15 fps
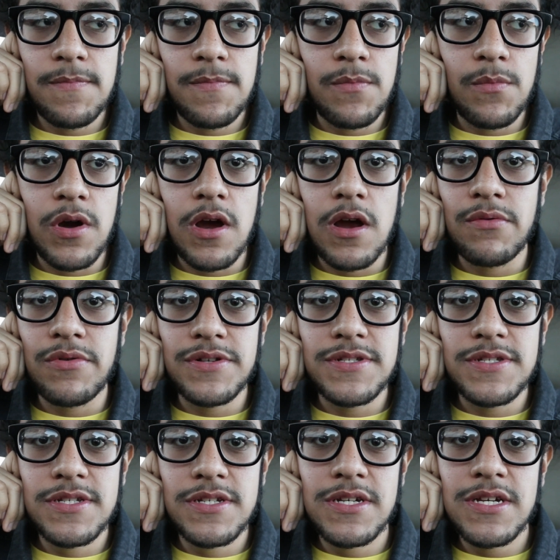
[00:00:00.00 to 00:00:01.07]
where I
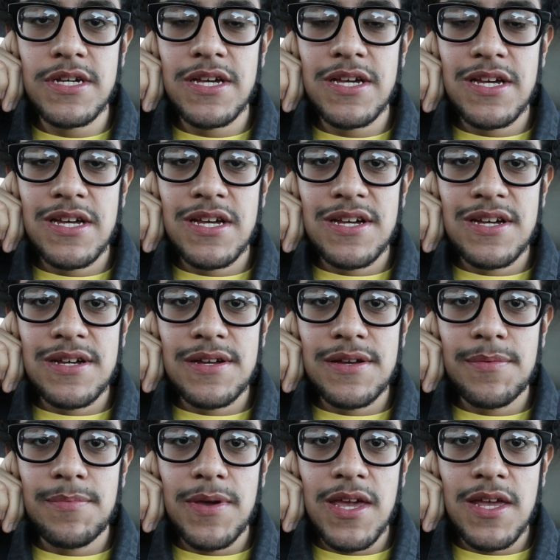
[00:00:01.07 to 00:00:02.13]
was
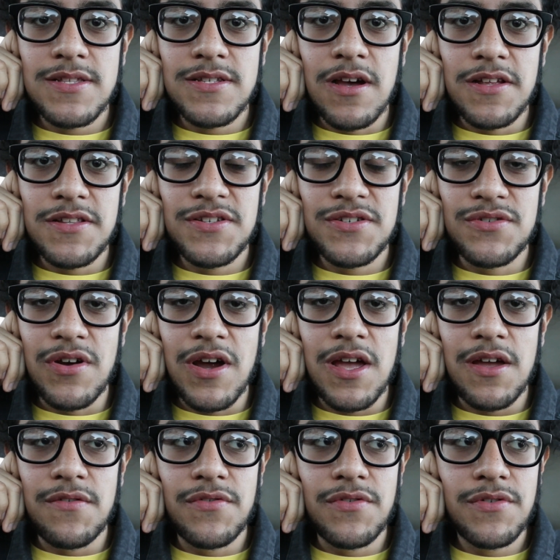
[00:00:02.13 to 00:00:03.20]
being taught to
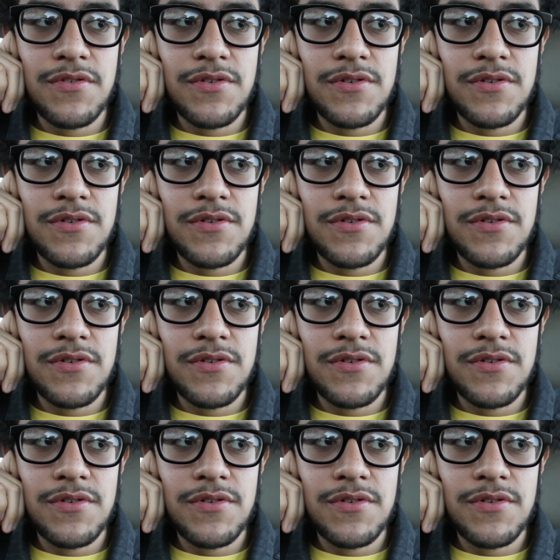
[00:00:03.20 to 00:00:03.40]
drive.